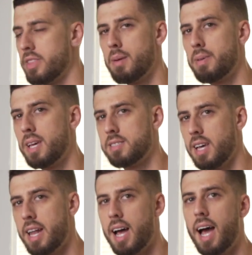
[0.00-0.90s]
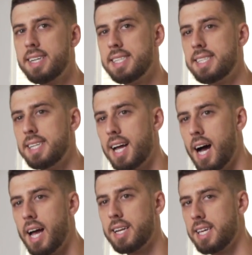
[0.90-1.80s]
That being said, I did
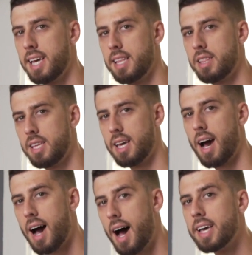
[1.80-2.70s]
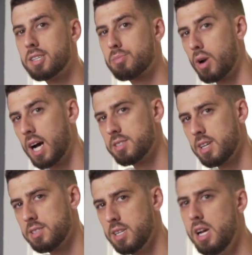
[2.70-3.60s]
not get the highest
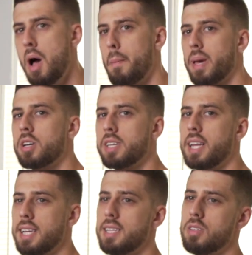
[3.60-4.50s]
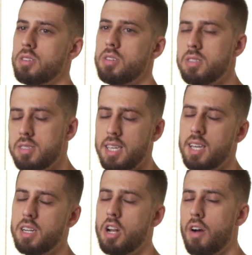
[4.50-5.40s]
processor because I didn't see
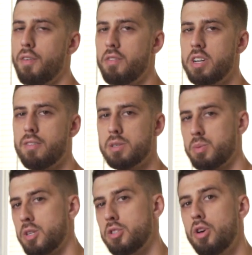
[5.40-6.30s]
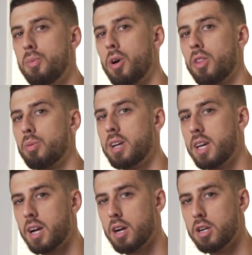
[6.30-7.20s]
enough of a difference between 2.3
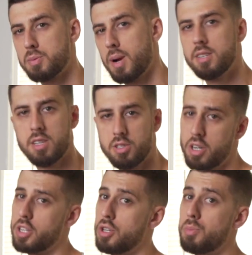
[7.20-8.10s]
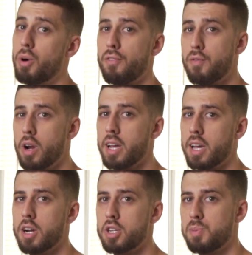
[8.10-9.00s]
gigahertz processor and a 2.4
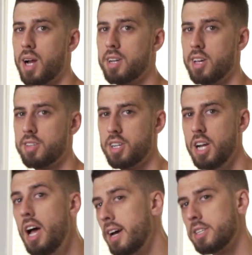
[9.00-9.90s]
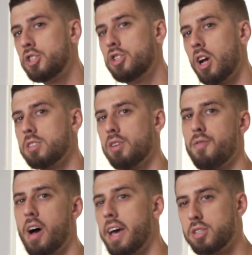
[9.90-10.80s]
gigahertz processor to
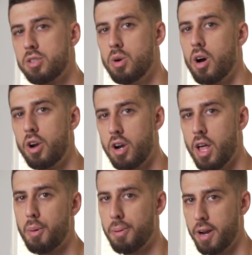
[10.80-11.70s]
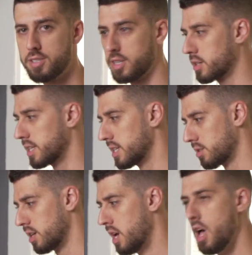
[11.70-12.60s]
justify a $200 price increase.